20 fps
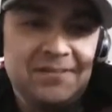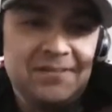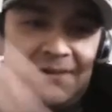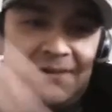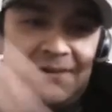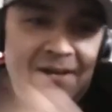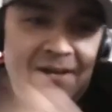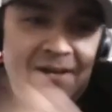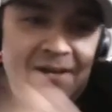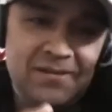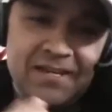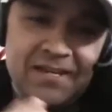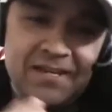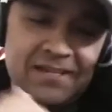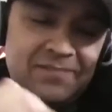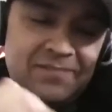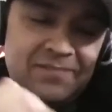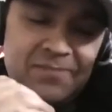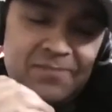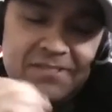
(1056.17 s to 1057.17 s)
I know you got
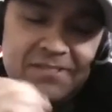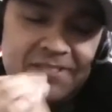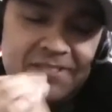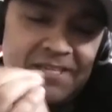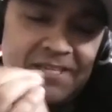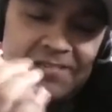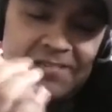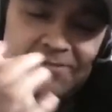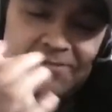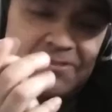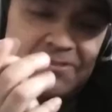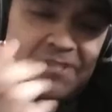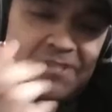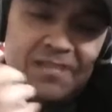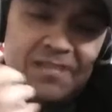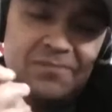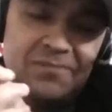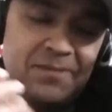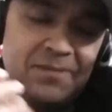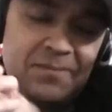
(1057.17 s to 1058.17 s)
a busy schedule with
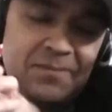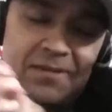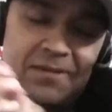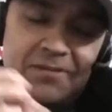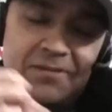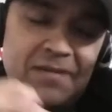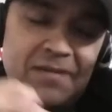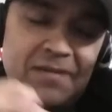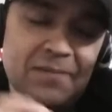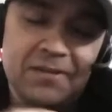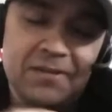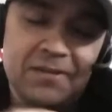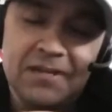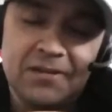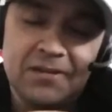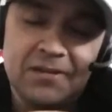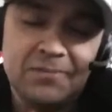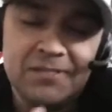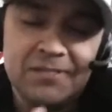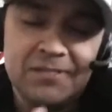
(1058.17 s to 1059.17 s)
Shannon MacMillan. You gave me a
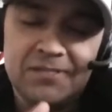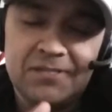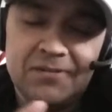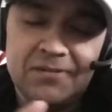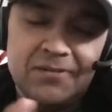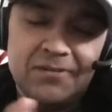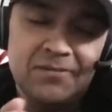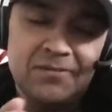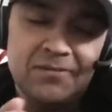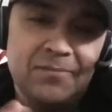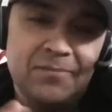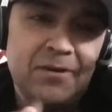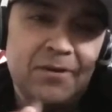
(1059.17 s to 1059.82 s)
lot of good material.